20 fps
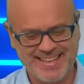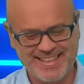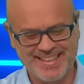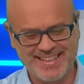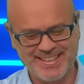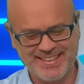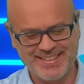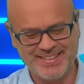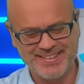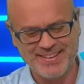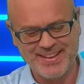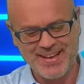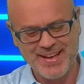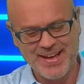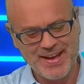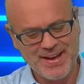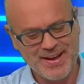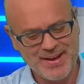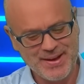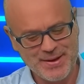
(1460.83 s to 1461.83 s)
yeah,
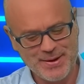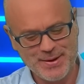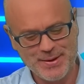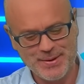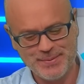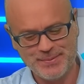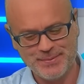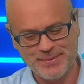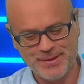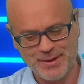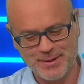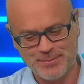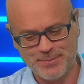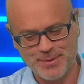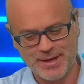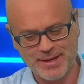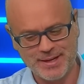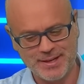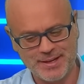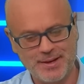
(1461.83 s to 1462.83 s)
uh, yeah
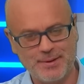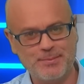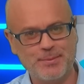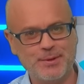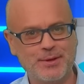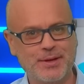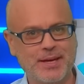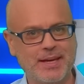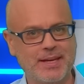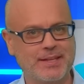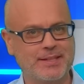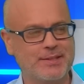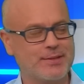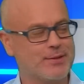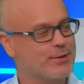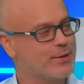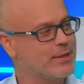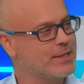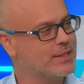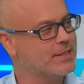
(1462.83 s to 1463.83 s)
Brandon, I'm not getting into
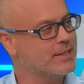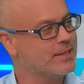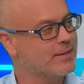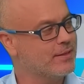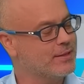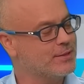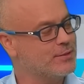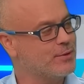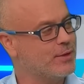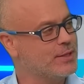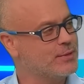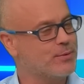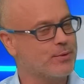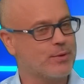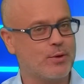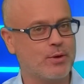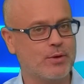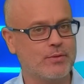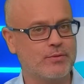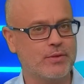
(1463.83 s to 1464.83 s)
race, this race with
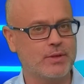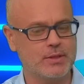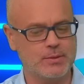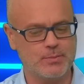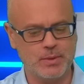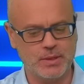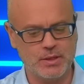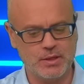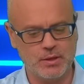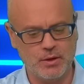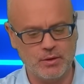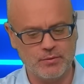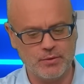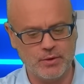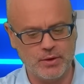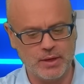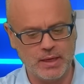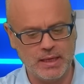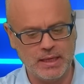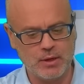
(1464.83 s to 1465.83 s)
confidence. But you know,
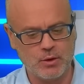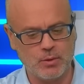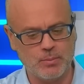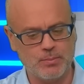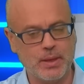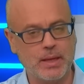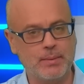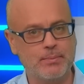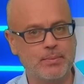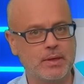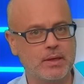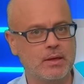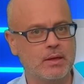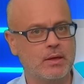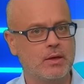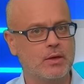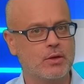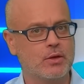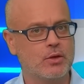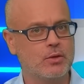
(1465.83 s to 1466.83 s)
Veronique on paper
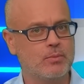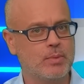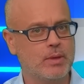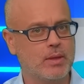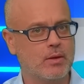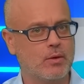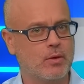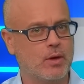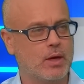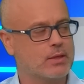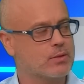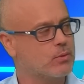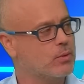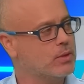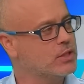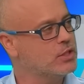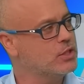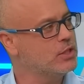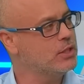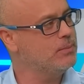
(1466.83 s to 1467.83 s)
could be the right one.
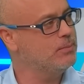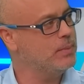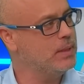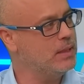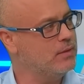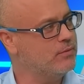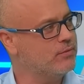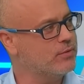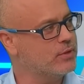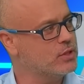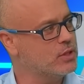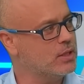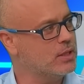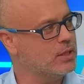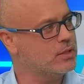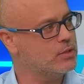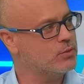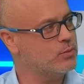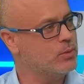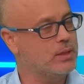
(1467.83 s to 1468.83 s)
She beat
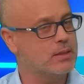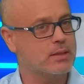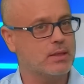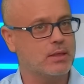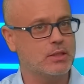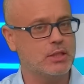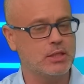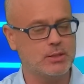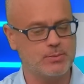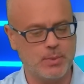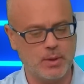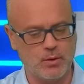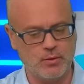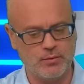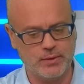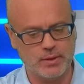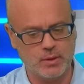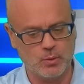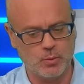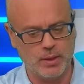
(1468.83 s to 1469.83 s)
Virginia Sweet and she's better off
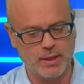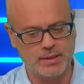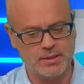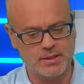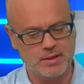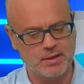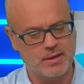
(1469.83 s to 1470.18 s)
at the weights.